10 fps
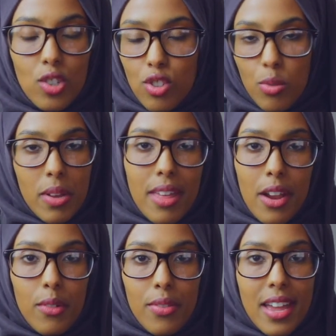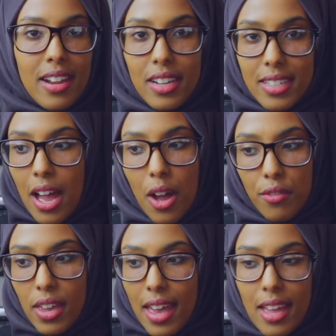Just do it there and then, and it's out
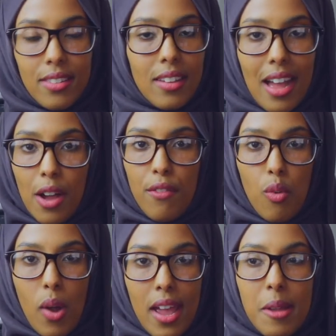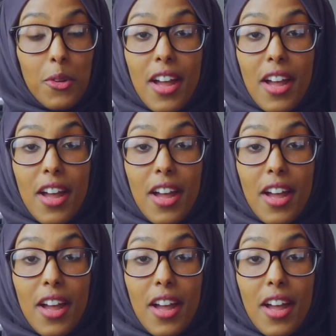of your head, out of the way.